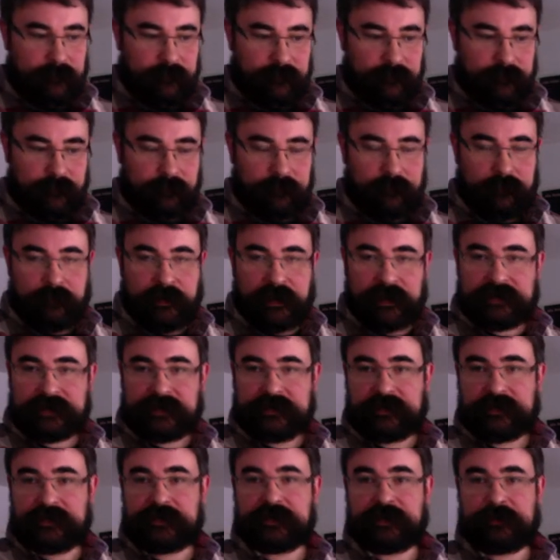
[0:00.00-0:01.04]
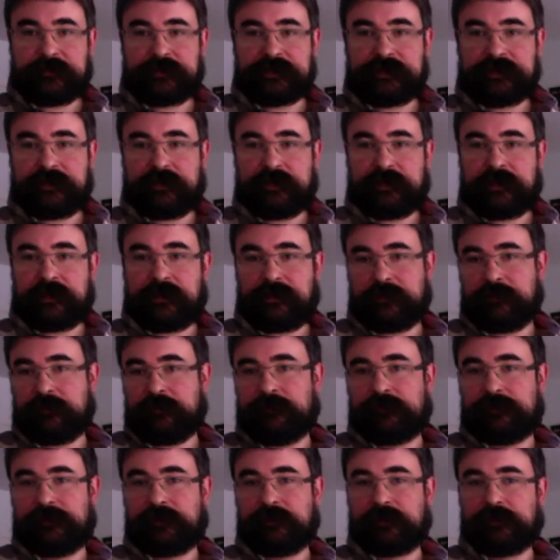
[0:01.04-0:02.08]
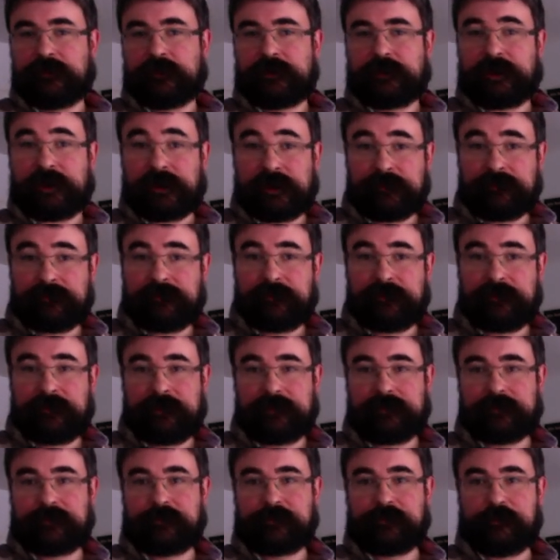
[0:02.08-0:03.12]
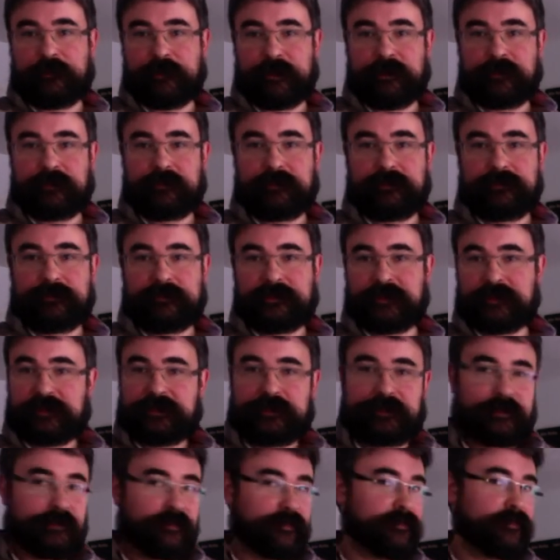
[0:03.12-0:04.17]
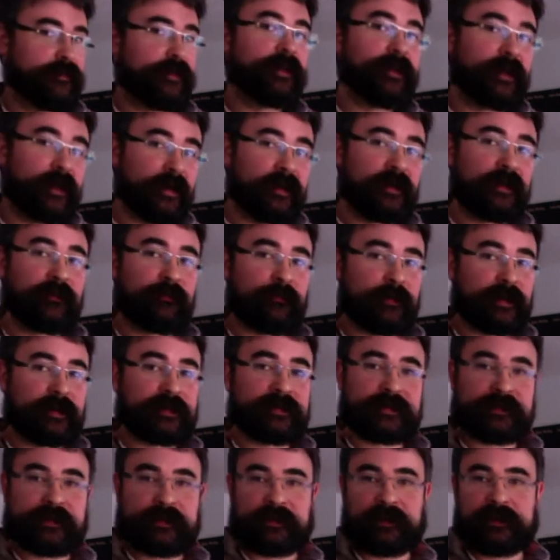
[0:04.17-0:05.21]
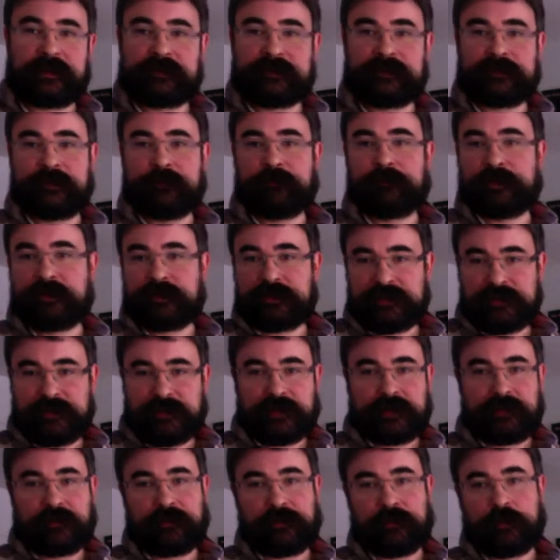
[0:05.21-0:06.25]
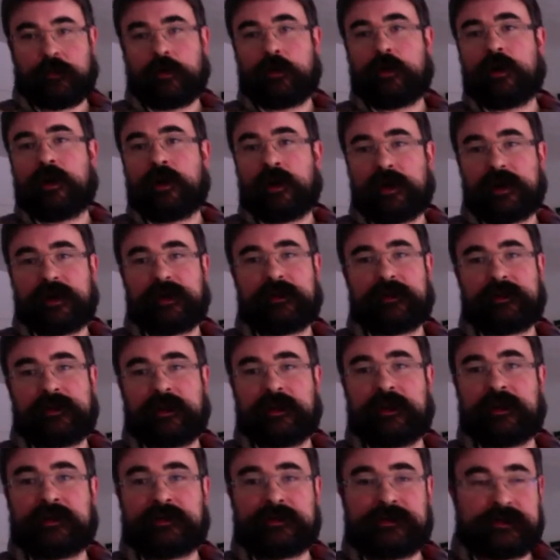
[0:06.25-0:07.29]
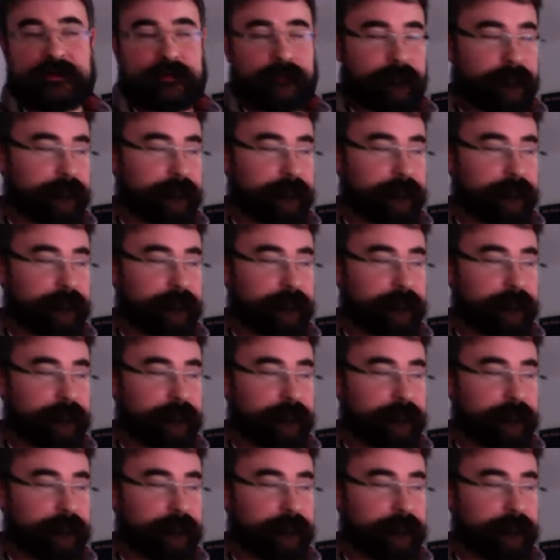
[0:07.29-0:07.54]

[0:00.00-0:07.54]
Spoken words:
makes the assumption that you feel confident with just creating bass lines, in particular walking lines.